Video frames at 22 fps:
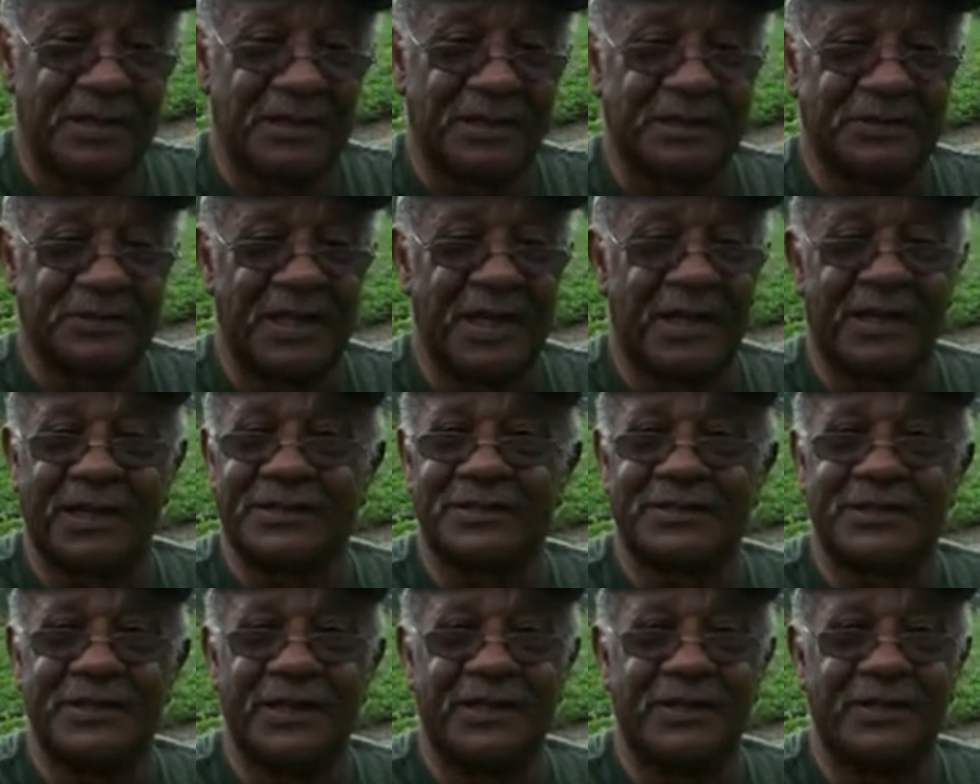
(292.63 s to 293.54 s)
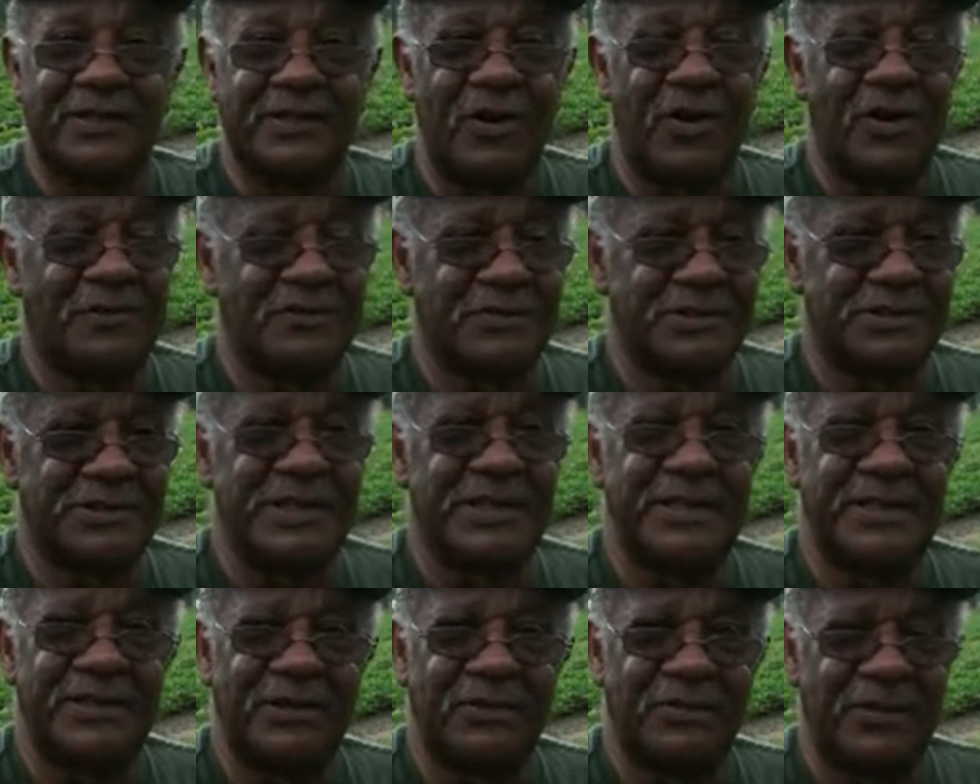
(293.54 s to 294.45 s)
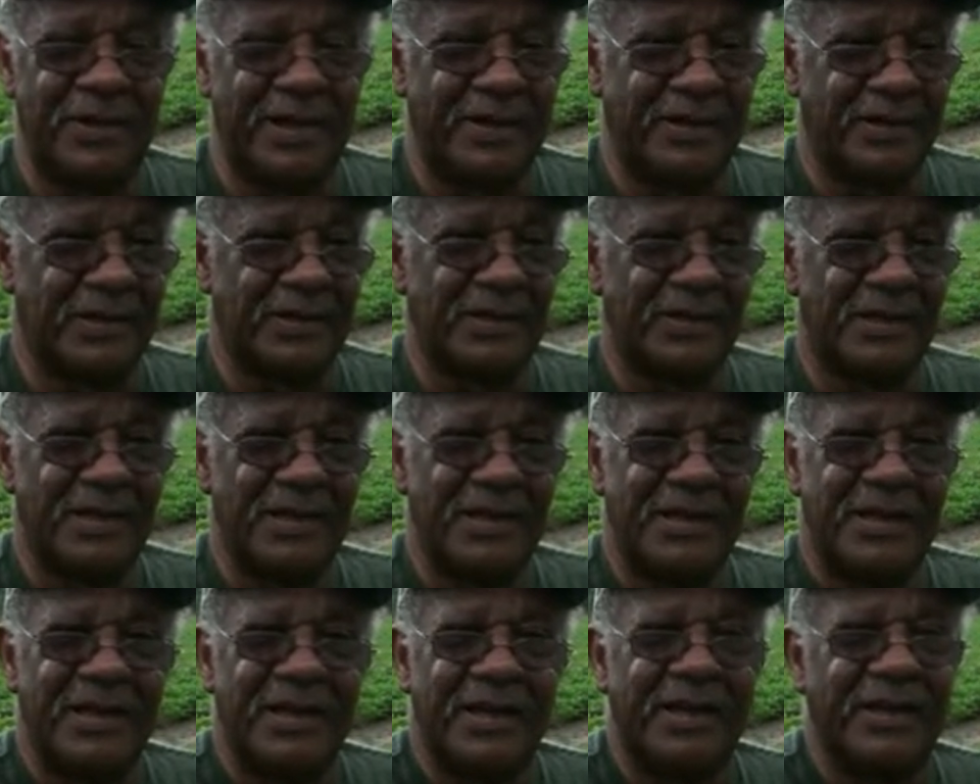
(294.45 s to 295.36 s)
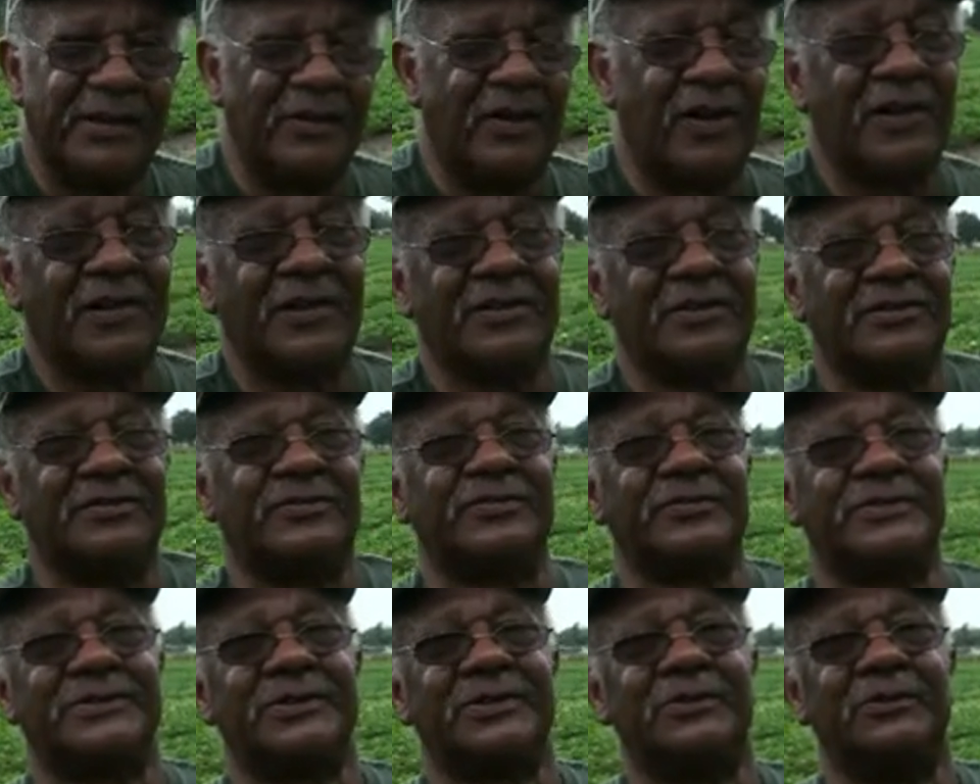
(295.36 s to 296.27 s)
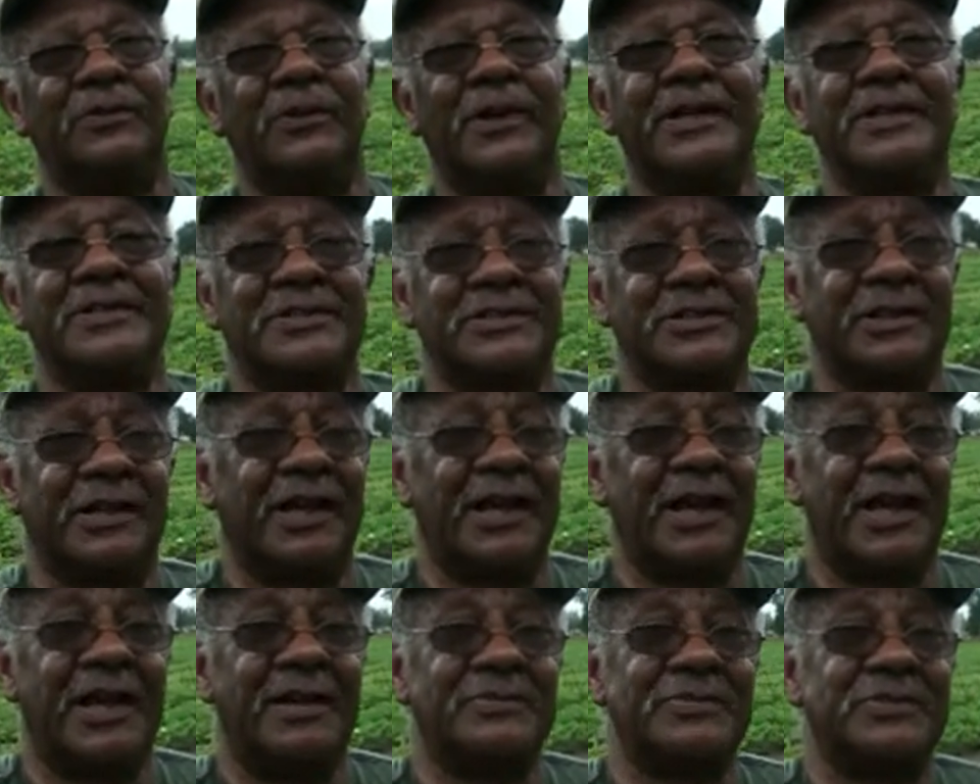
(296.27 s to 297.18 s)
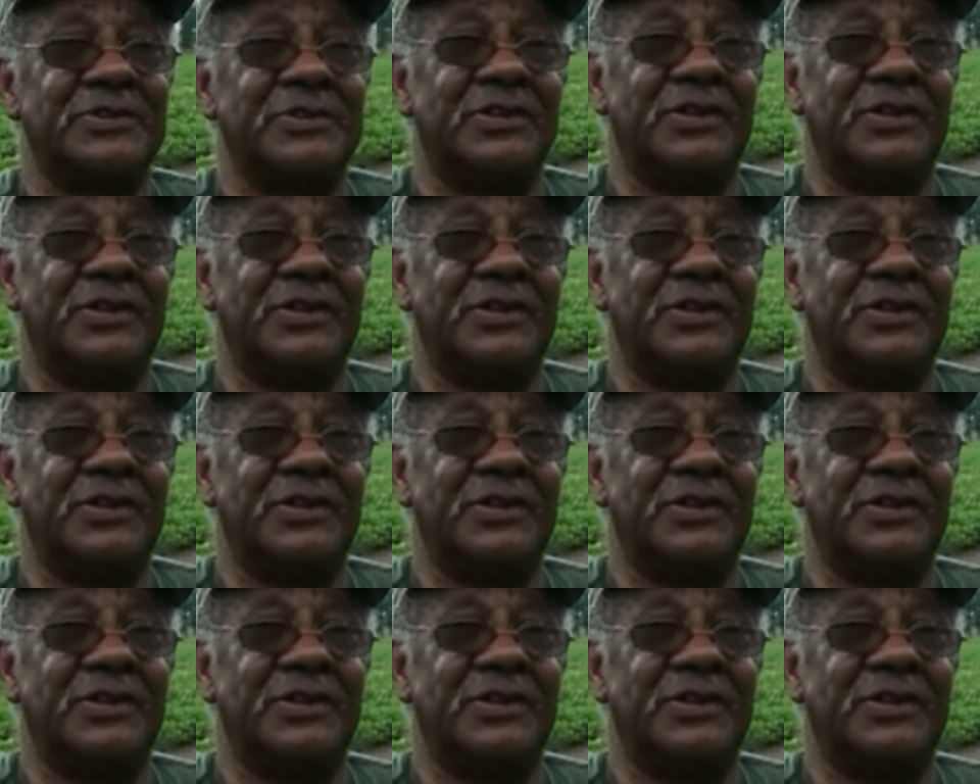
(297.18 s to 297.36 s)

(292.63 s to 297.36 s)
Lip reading: Because like I say, you'd always need a winner. In order to win slams,